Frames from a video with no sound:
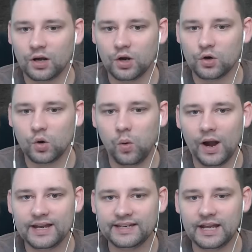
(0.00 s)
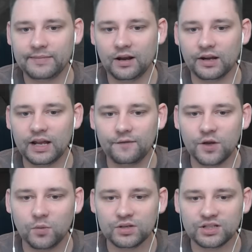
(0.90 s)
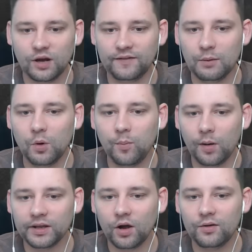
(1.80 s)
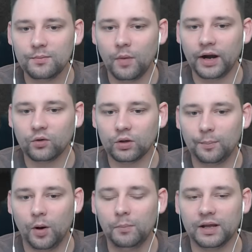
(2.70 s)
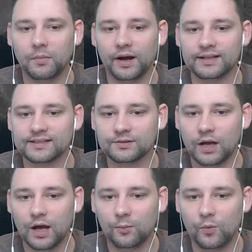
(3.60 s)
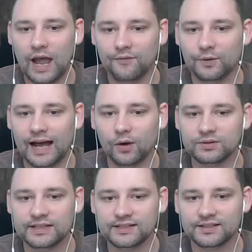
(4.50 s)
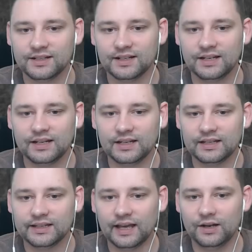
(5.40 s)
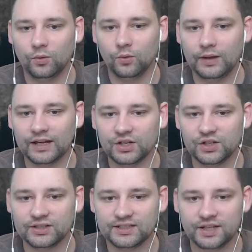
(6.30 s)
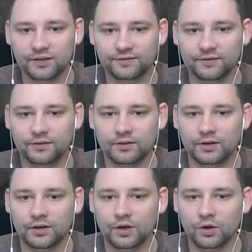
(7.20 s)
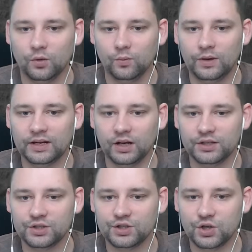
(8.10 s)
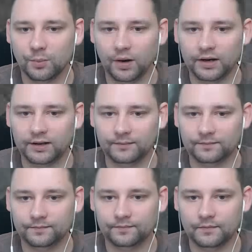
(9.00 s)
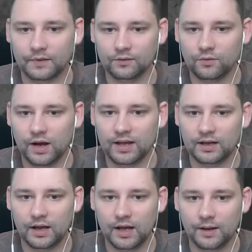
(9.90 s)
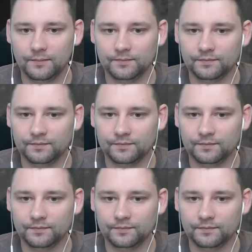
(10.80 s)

gotta go quite deep. Then I'll get a few more stuff, and then we'll probably go mine all the public mines where everyone else is getting all that good stuff. We can like jump on it. Right. Can